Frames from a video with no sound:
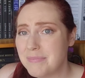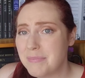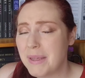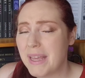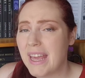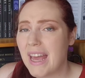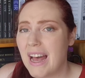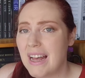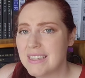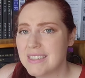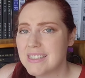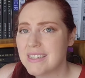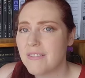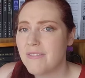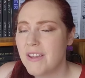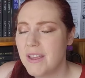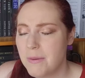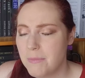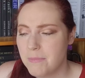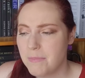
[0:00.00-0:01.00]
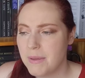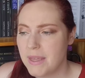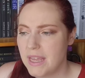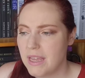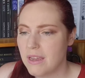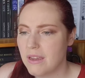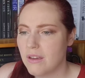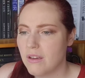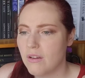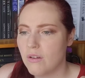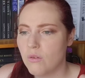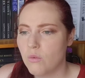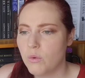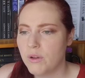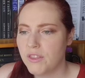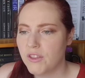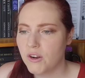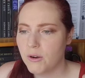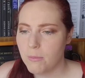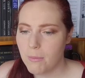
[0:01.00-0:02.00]
because of him being
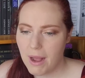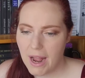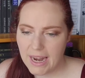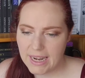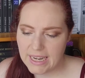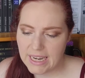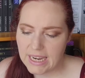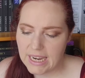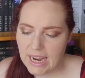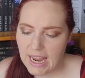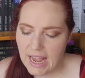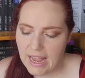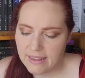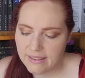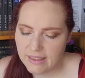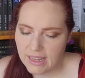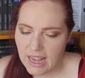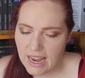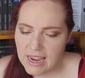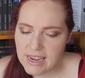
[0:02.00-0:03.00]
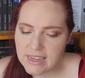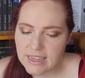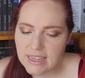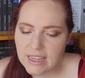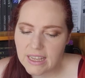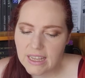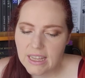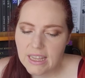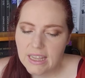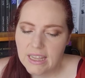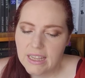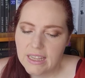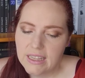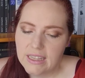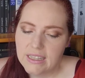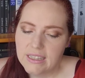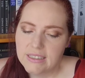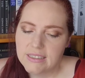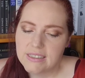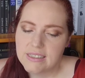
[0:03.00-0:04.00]
with Hermione and like
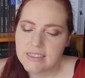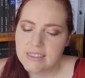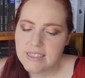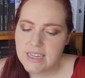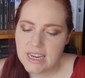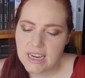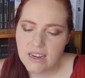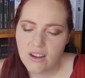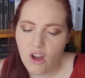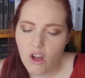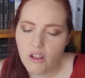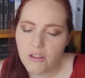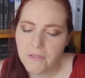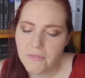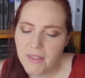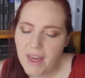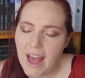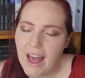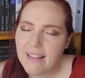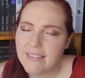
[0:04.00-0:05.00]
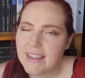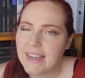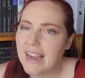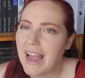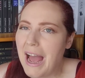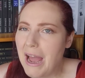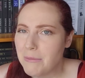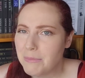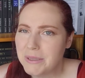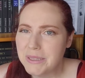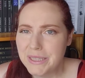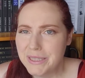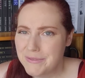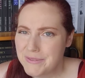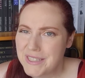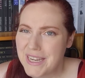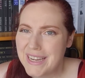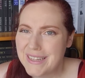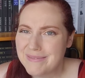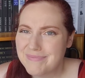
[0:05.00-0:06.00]
seeing all of that, like I
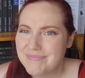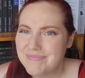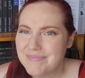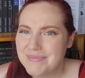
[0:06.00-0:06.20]
believed it.